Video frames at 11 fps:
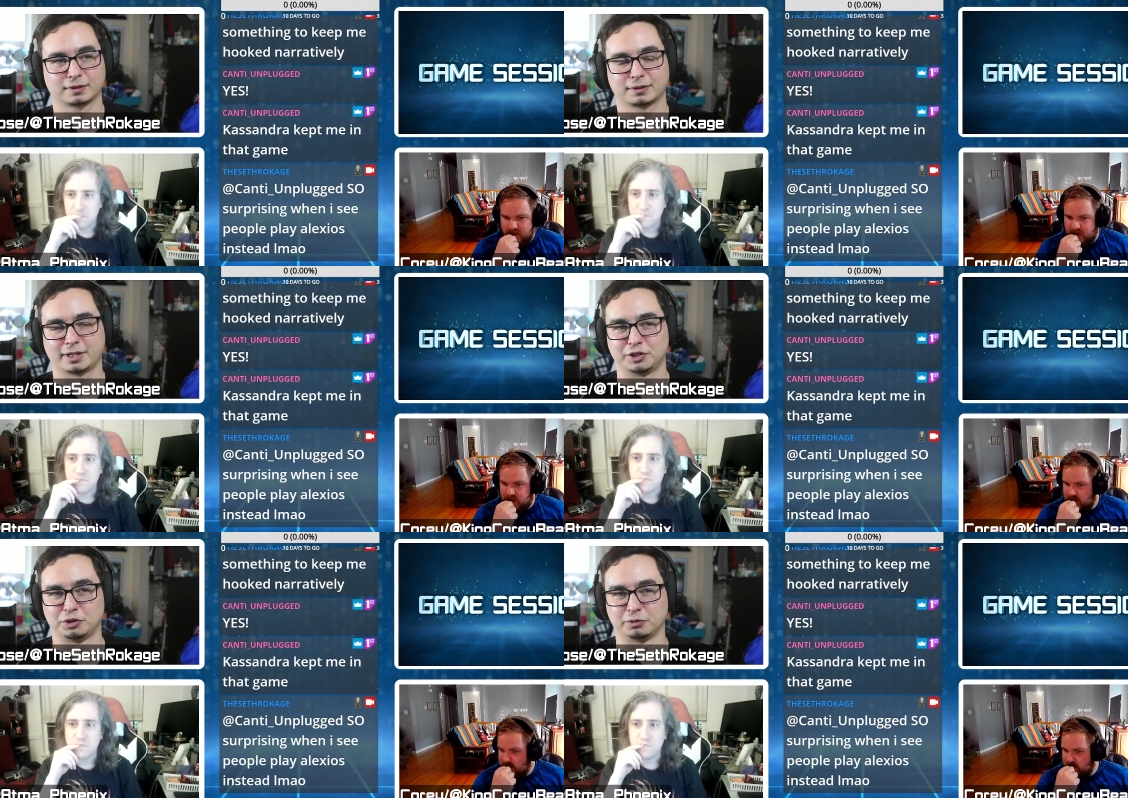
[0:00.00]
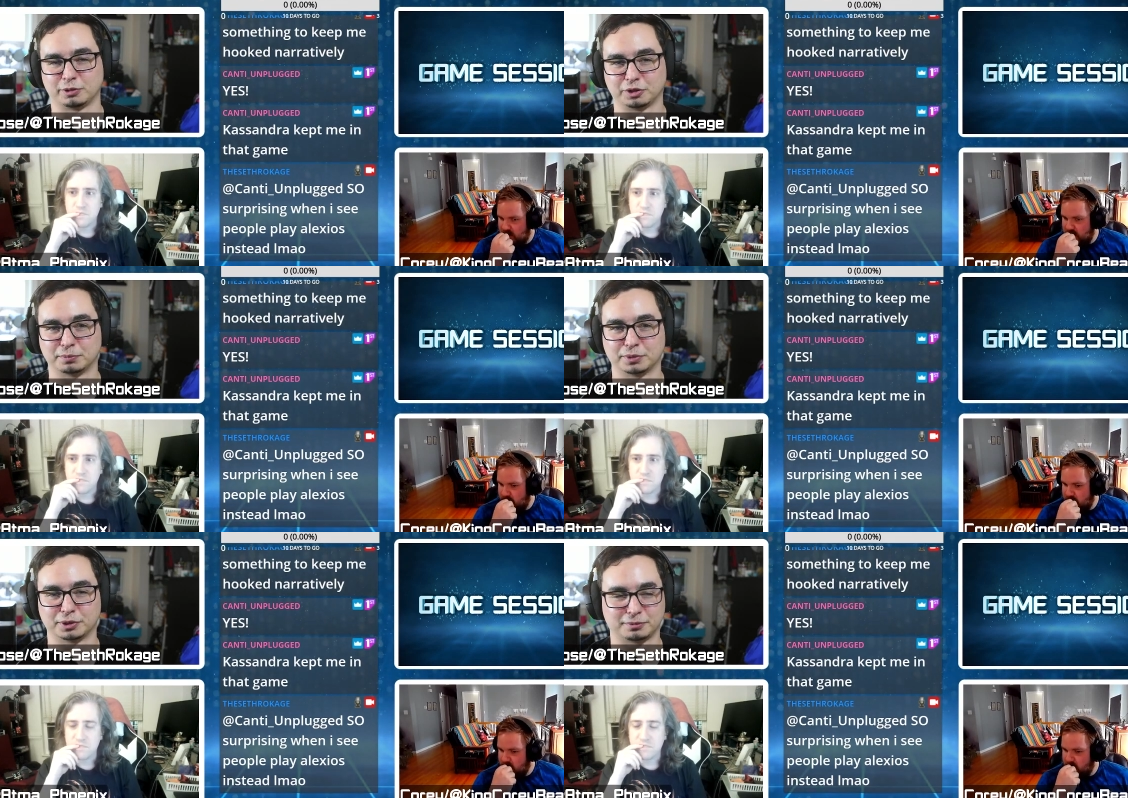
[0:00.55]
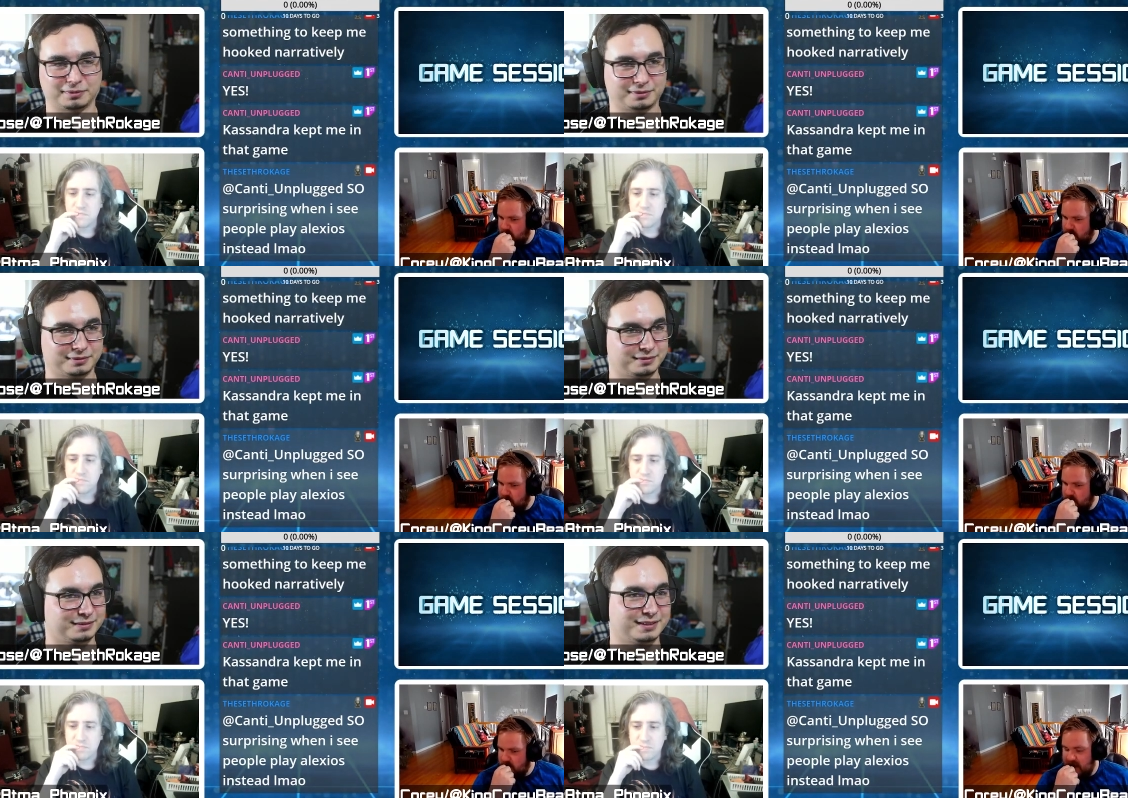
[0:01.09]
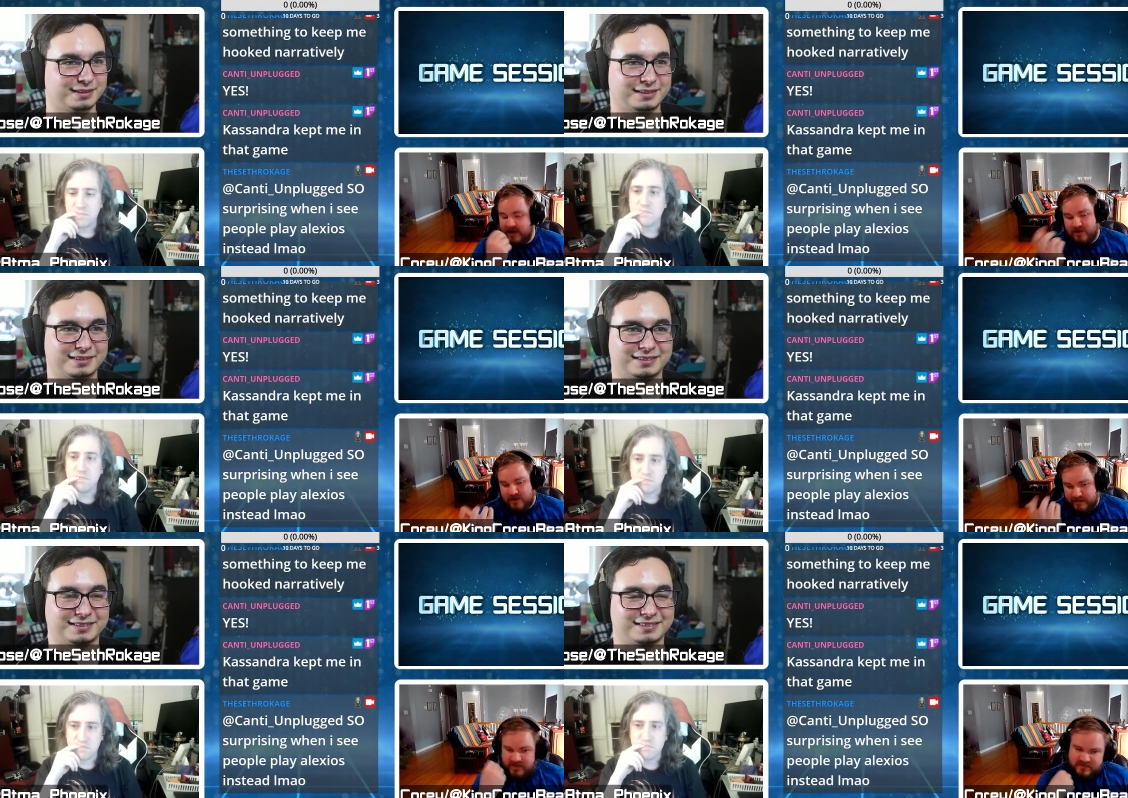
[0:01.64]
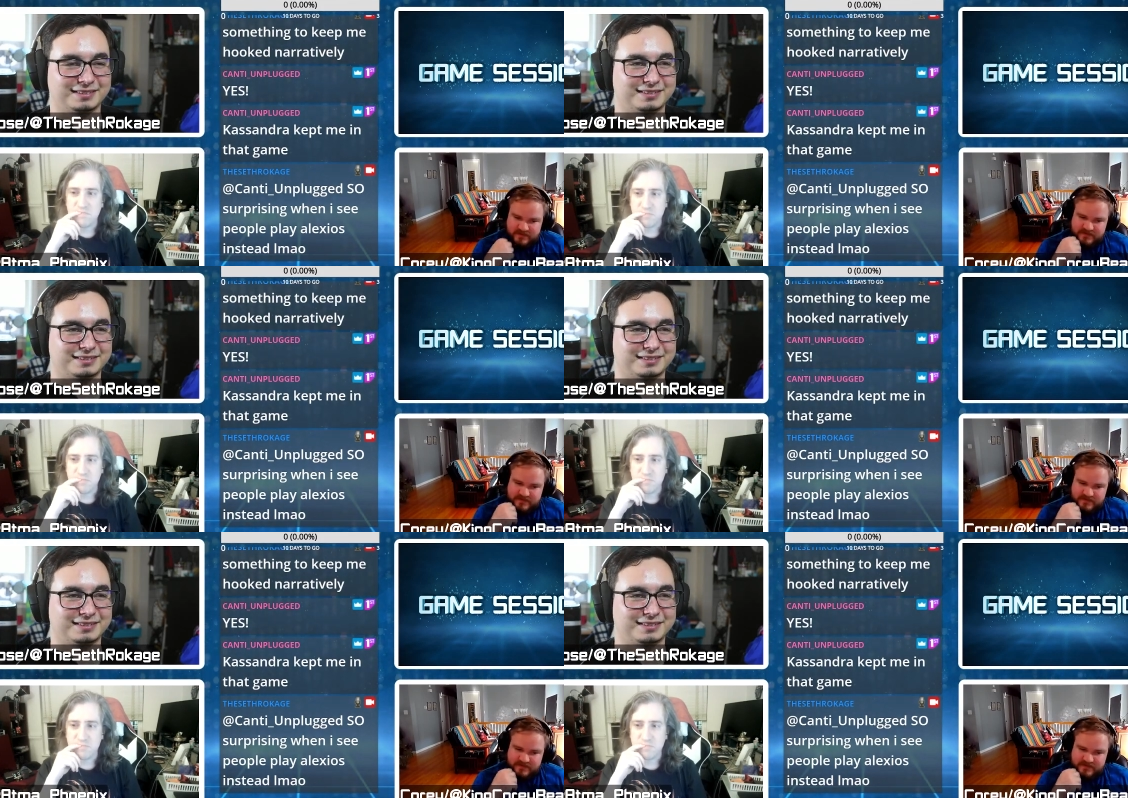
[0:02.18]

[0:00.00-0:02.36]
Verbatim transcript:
Speaker 1: And you were on a boat. And you're on a boat